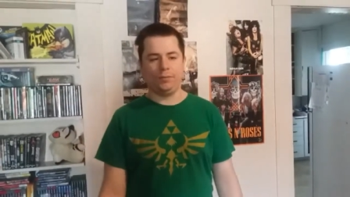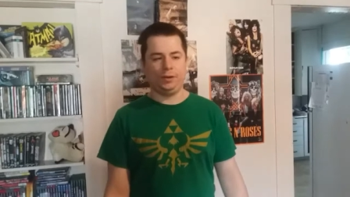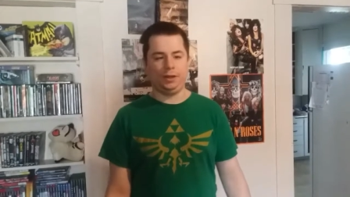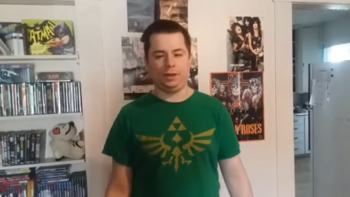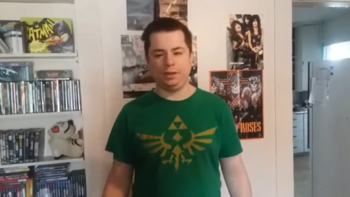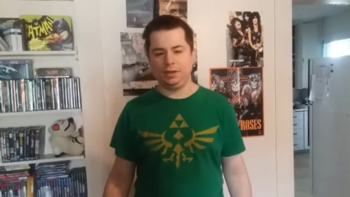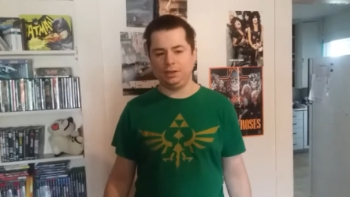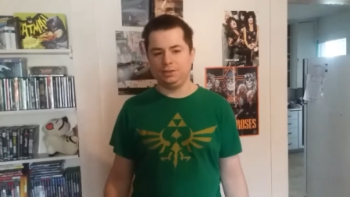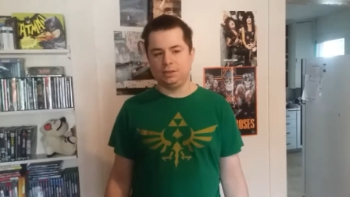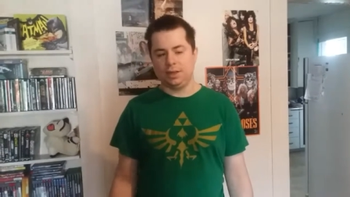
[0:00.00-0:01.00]
Unique
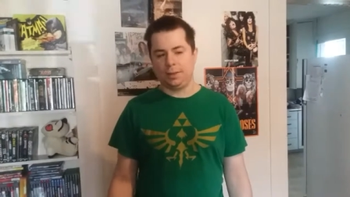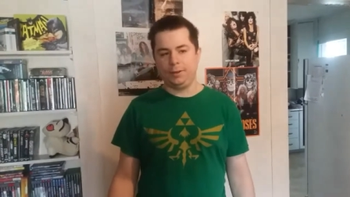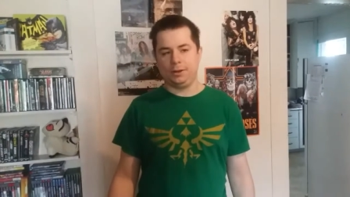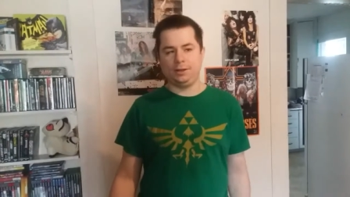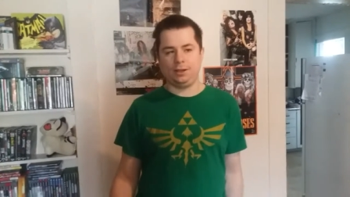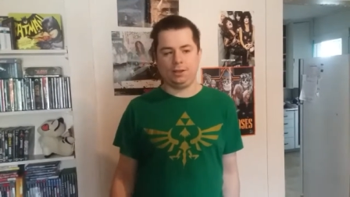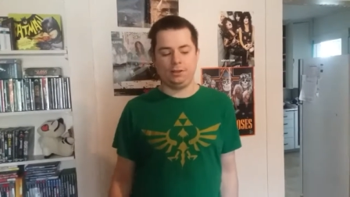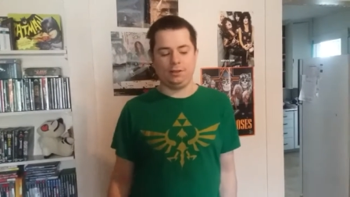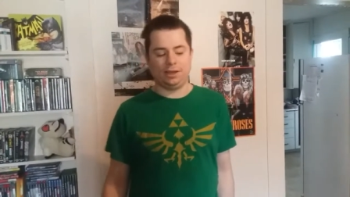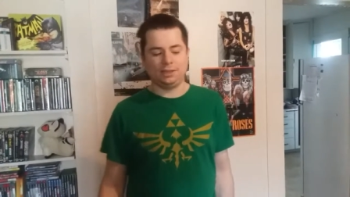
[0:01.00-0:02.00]
Niche. I'm here to tell
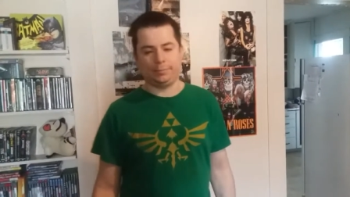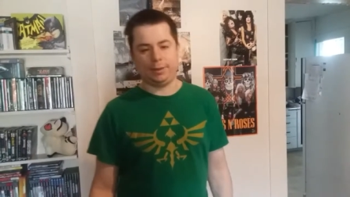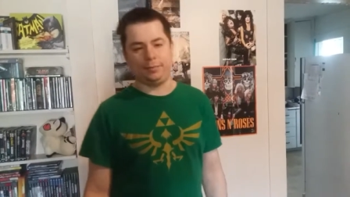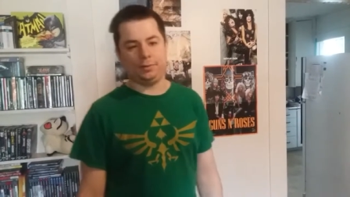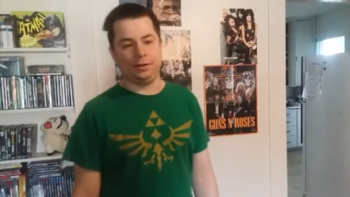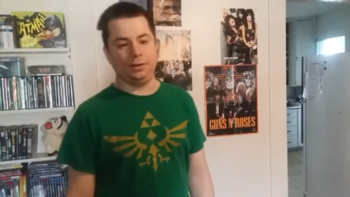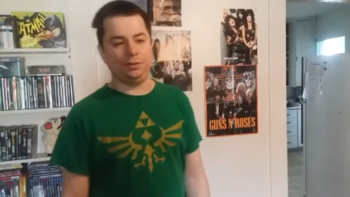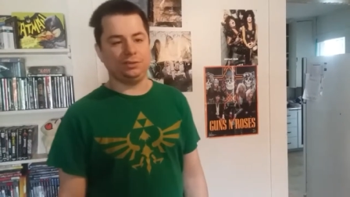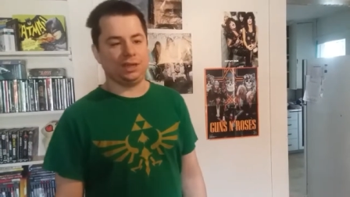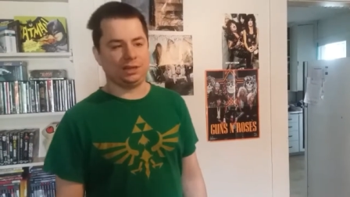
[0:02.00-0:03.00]
you guys about the new
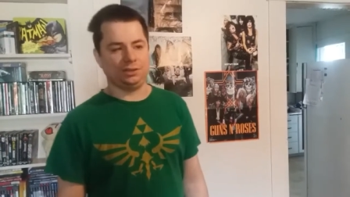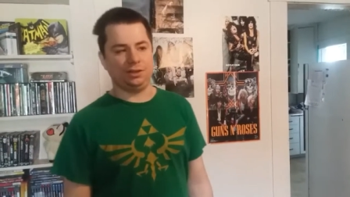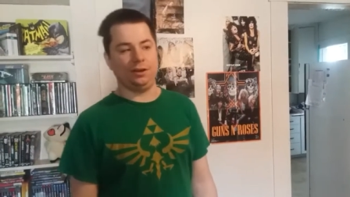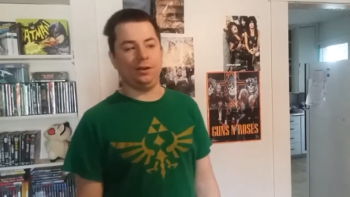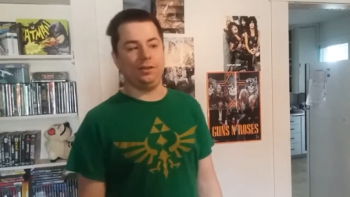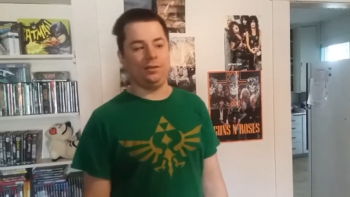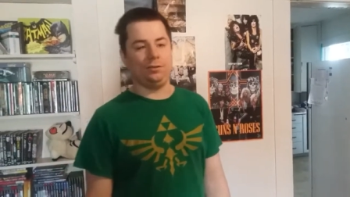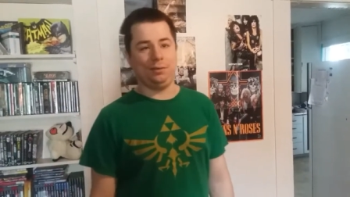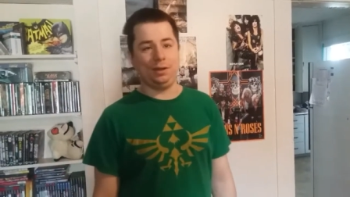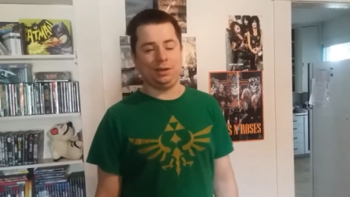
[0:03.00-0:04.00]
section on the
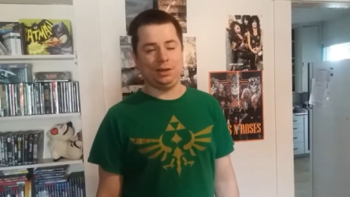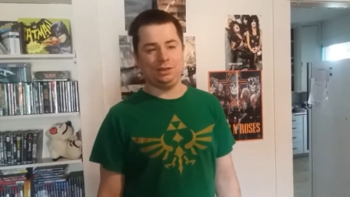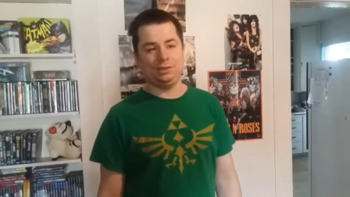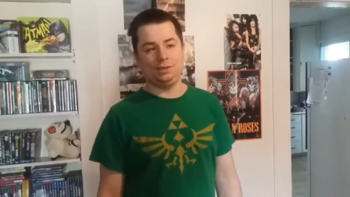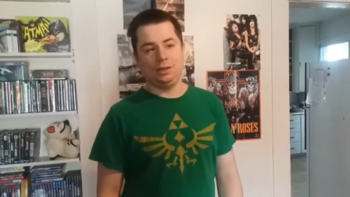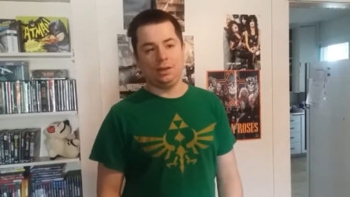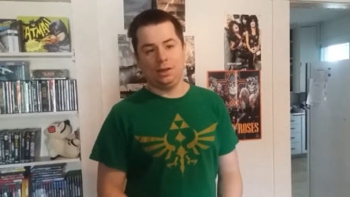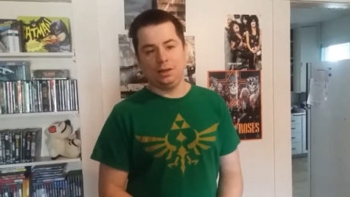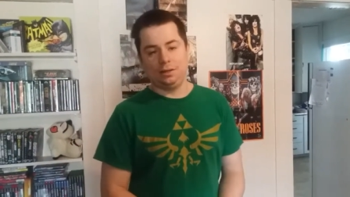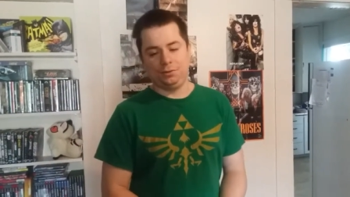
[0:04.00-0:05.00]
Unique Niche
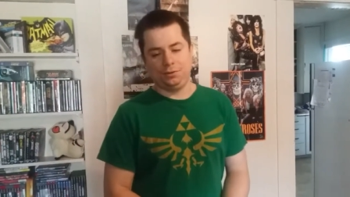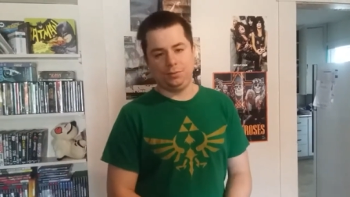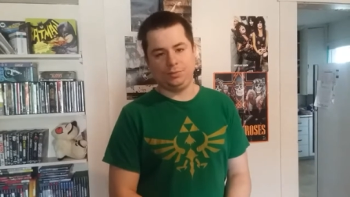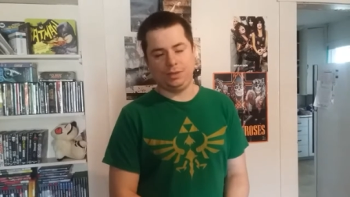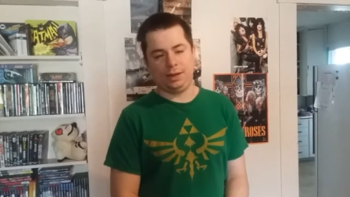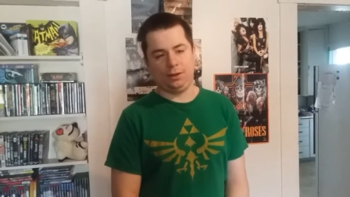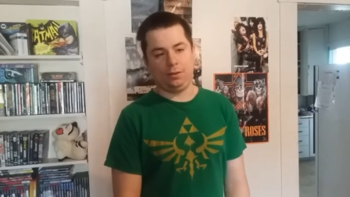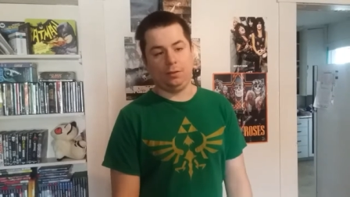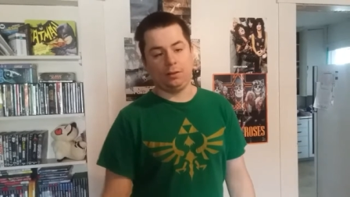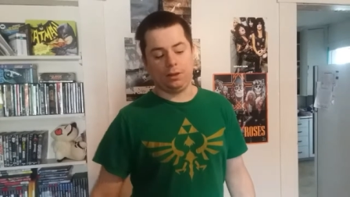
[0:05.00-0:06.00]
YouTube
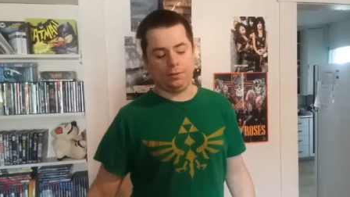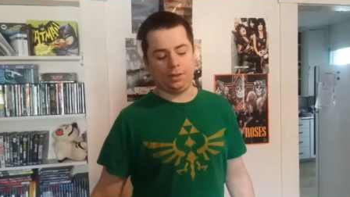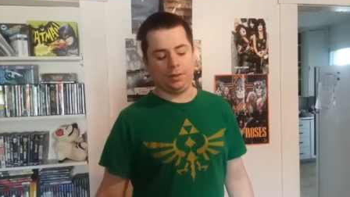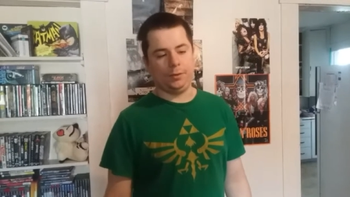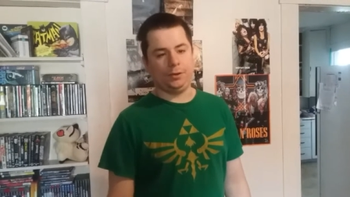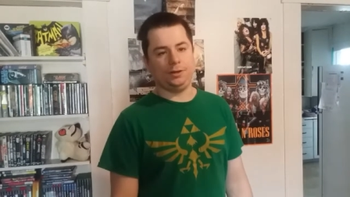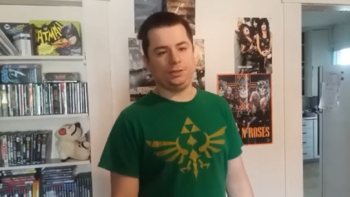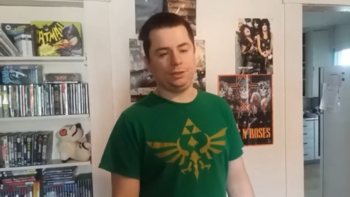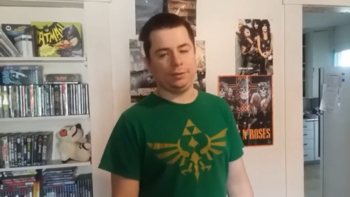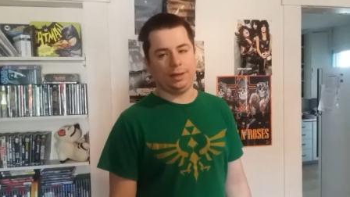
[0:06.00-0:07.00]
channel called the Community
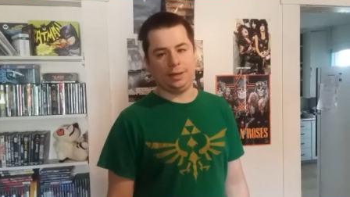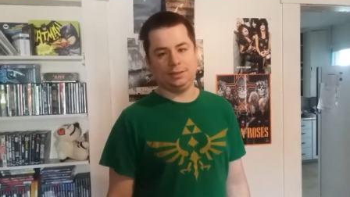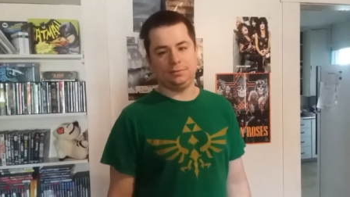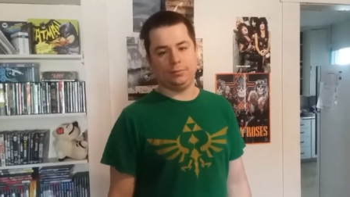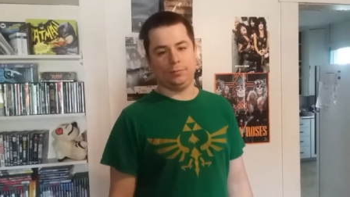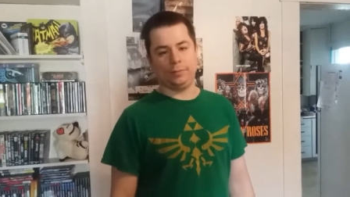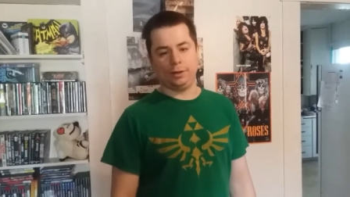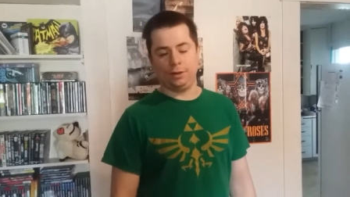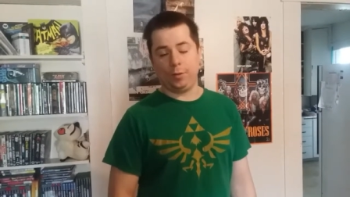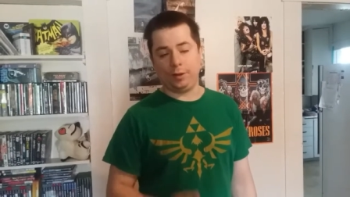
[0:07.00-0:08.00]
Showcase where we're
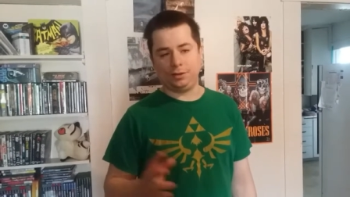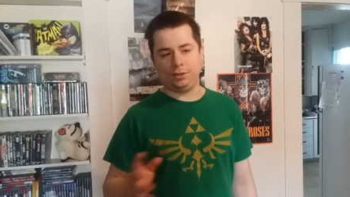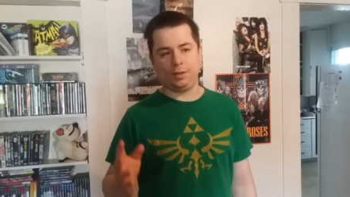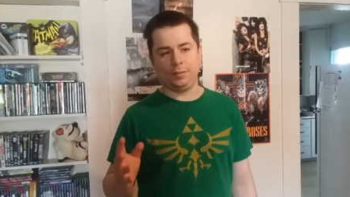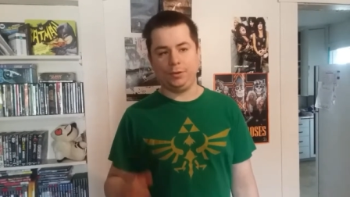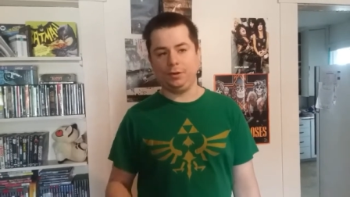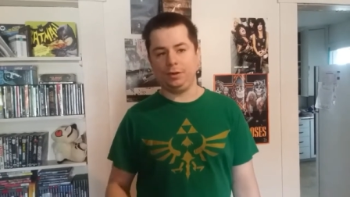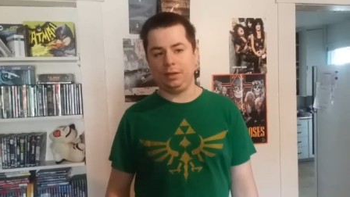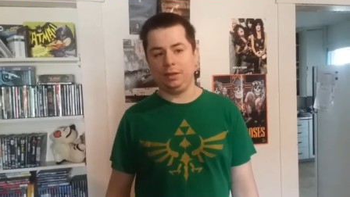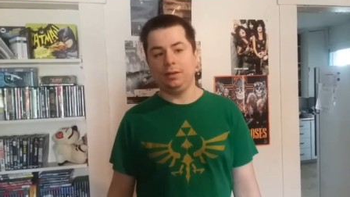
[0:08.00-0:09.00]
going to go out into the
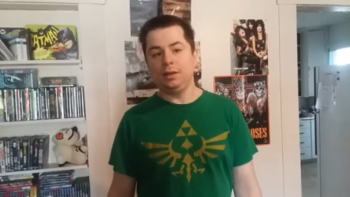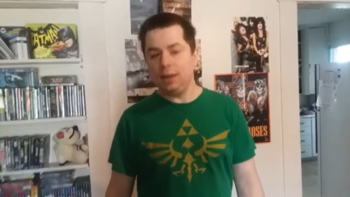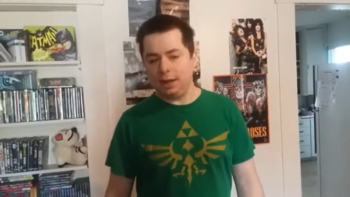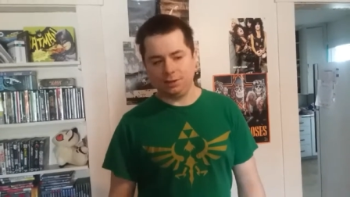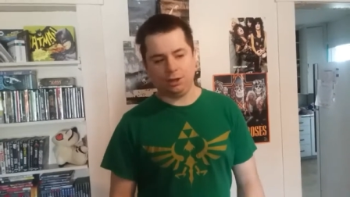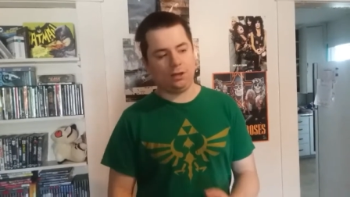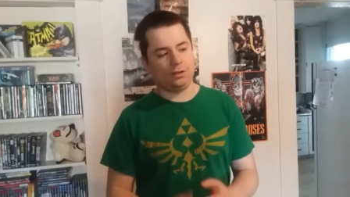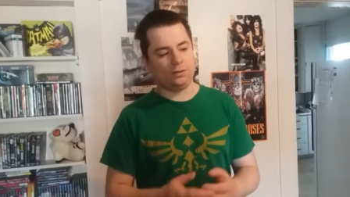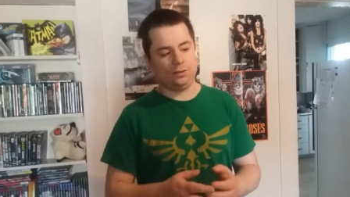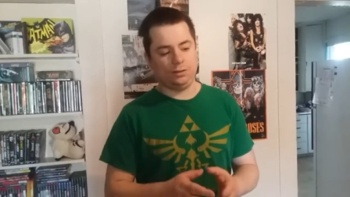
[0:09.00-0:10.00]
community and
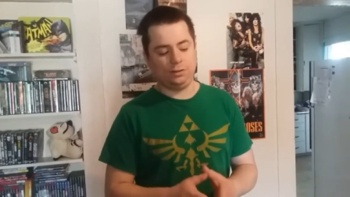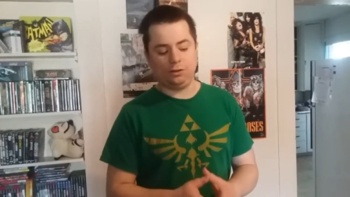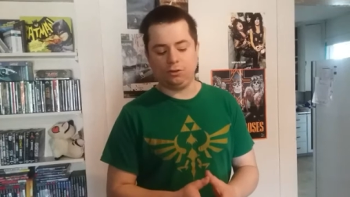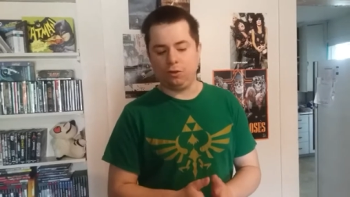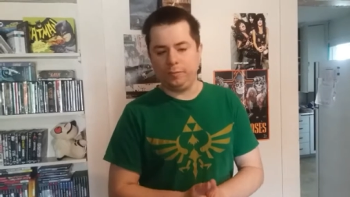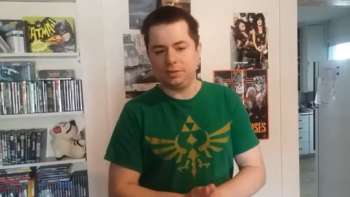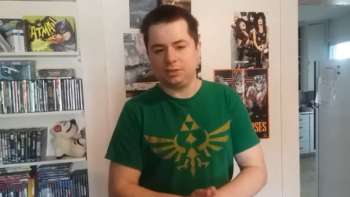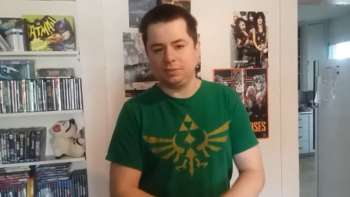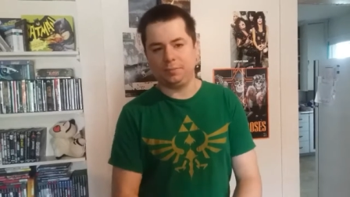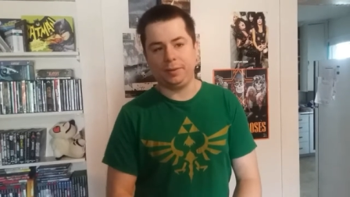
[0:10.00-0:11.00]
talk to local
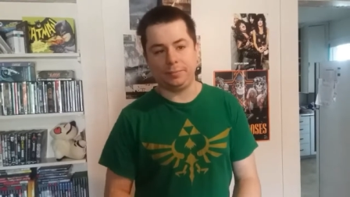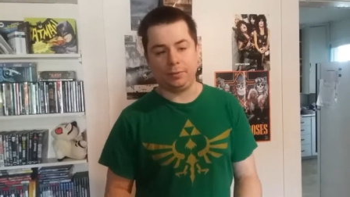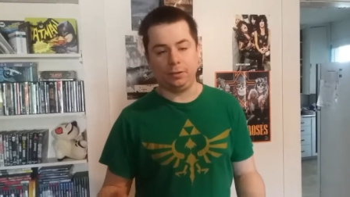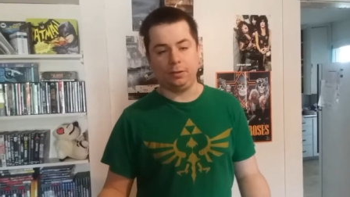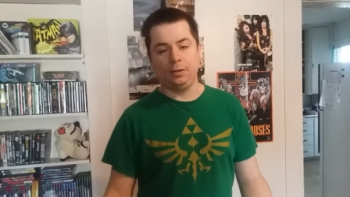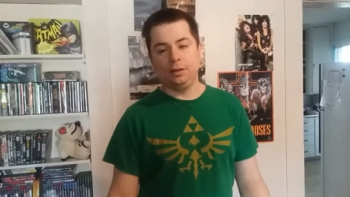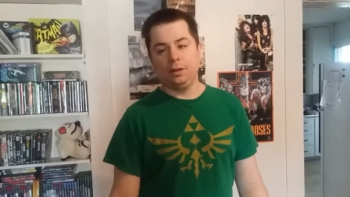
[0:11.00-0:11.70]
business people,